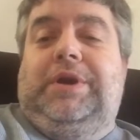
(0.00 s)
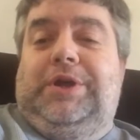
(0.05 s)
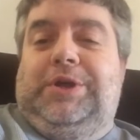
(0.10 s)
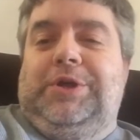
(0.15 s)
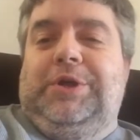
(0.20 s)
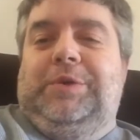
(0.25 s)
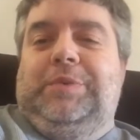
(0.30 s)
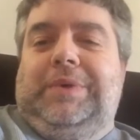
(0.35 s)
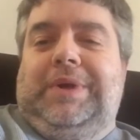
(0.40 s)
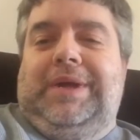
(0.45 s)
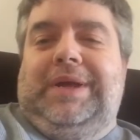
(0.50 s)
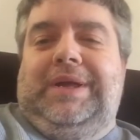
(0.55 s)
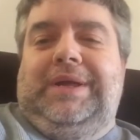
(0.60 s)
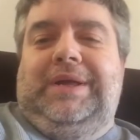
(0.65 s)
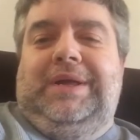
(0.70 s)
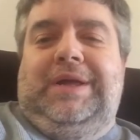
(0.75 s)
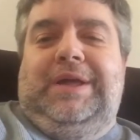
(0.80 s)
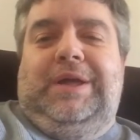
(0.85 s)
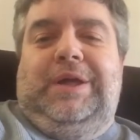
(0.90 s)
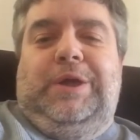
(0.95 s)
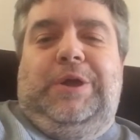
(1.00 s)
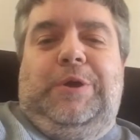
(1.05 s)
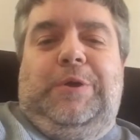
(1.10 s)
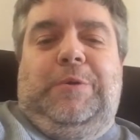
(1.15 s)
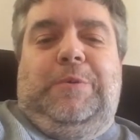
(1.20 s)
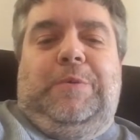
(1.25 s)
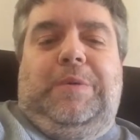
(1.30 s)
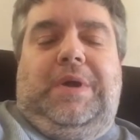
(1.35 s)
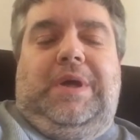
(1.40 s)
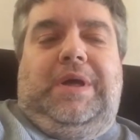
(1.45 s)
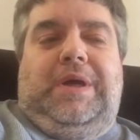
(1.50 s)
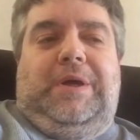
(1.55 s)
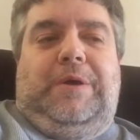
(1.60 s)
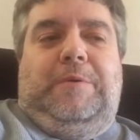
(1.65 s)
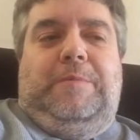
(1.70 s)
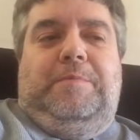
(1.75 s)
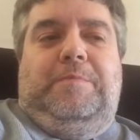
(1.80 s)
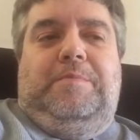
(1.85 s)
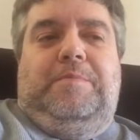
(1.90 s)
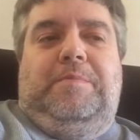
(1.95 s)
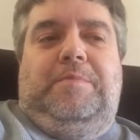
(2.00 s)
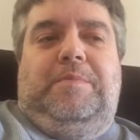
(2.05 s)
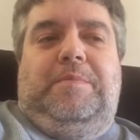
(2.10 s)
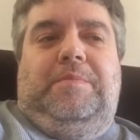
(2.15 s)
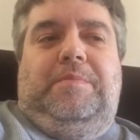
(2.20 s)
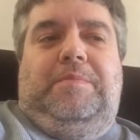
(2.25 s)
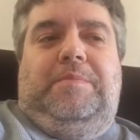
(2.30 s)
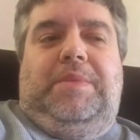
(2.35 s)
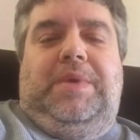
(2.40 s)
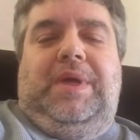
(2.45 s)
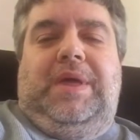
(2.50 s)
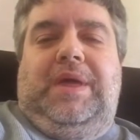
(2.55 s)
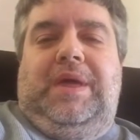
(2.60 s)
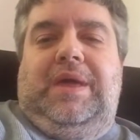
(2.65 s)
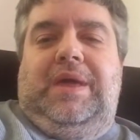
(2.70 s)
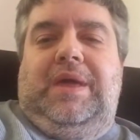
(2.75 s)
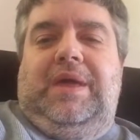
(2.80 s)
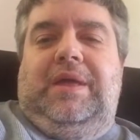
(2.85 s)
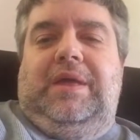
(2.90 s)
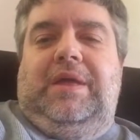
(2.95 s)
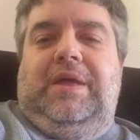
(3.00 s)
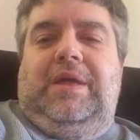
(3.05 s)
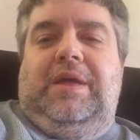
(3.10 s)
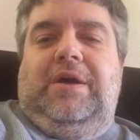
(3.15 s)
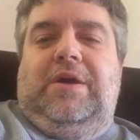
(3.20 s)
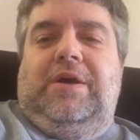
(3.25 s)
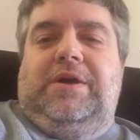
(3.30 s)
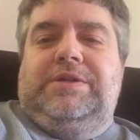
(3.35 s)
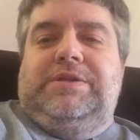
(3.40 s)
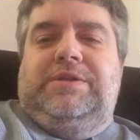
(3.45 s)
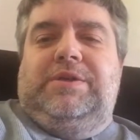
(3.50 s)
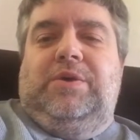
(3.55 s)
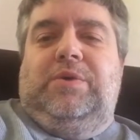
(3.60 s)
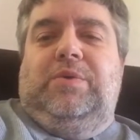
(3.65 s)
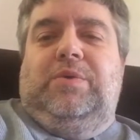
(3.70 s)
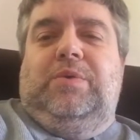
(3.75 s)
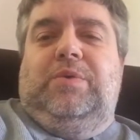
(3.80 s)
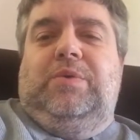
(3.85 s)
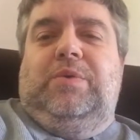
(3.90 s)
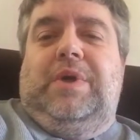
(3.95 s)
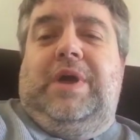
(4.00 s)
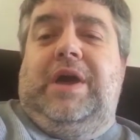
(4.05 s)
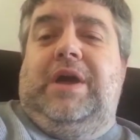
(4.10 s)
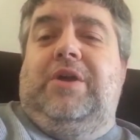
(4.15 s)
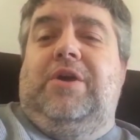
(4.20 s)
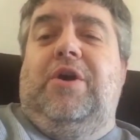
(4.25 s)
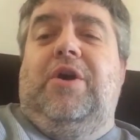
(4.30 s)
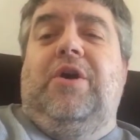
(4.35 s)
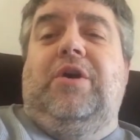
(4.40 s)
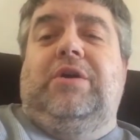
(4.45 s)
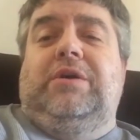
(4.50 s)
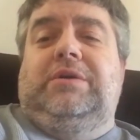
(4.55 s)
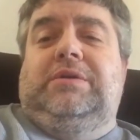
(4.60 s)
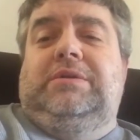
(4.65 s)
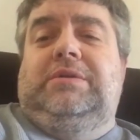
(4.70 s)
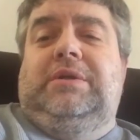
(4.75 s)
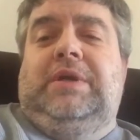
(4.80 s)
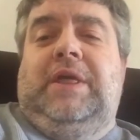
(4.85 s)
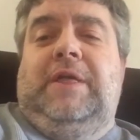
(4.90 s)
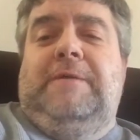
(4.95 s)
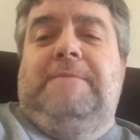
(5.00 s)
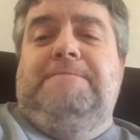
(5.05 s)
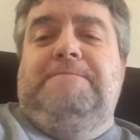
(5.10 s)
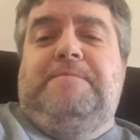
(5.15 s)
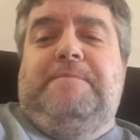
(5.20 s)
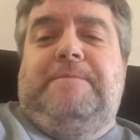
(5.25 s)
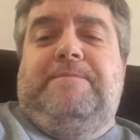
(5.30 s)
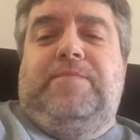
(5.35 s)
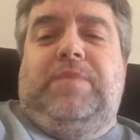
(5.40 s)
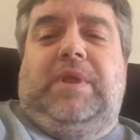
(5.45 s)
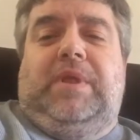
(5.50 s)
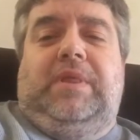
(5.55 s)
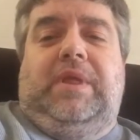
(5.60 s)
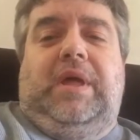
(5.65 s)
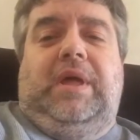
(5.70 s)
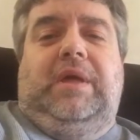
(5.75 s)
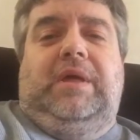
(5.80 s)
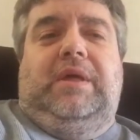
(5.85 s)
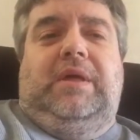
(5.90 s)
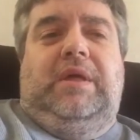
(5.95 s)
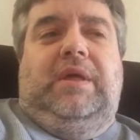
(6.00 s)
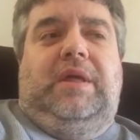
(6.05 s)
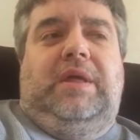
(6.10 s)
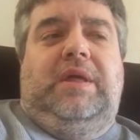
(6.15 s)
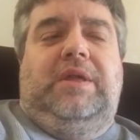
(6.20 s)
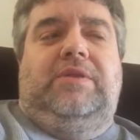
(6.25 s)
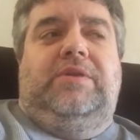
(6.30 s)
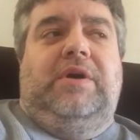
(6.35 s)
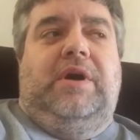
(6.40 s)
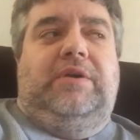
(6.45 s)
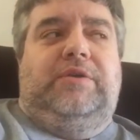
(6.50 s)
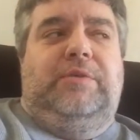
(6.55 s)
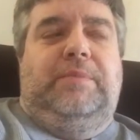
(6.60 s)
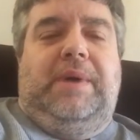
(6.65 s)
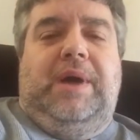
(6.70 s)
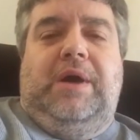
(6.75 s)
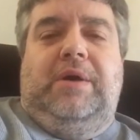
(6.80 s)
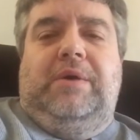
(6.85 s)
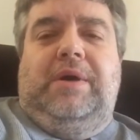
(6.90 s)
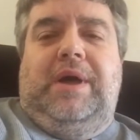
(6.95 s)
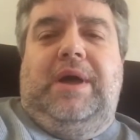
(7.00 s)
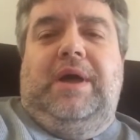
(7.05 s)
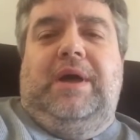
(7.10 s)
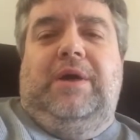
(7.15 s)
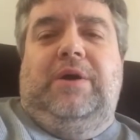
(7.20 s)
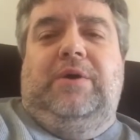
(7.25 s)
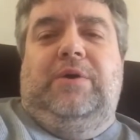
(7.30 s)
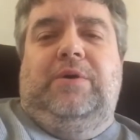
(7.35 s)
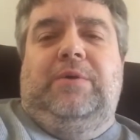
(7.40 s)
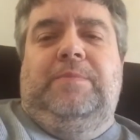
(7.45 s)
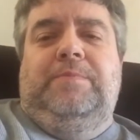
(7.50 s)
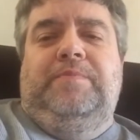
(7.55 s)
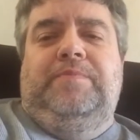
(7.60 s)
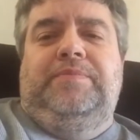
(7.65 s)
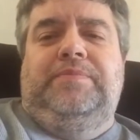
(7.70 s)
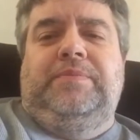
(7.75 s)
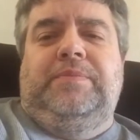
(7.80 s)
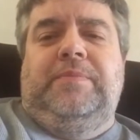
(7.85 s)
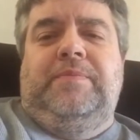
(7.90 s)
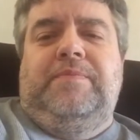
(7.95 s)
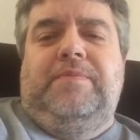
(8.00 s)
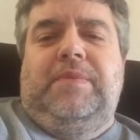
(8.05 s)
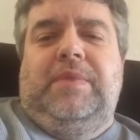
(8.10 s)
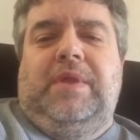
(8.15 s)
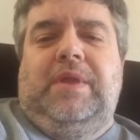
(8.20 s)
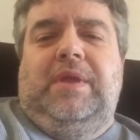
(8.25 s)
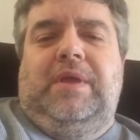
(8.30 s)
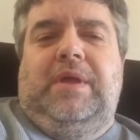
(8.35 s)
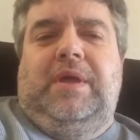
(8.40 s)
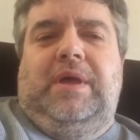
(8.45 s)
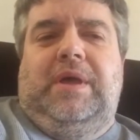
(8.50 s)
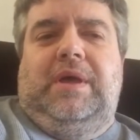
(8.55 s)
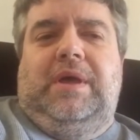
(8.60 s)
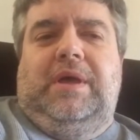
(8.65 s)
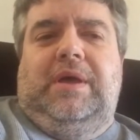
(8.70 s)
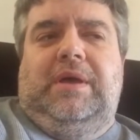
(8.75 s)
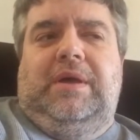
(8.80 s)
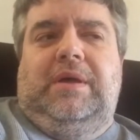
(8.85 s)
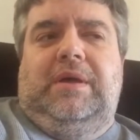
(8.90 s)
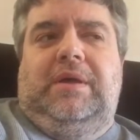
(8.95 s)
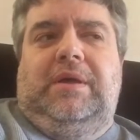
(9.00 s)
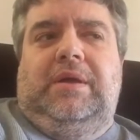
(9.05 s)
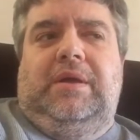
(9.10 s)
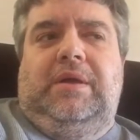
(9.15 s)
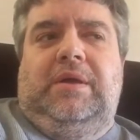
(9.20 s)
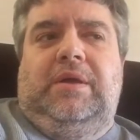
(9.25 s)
in a good way, um, it also had heart. Like he talked about how uh,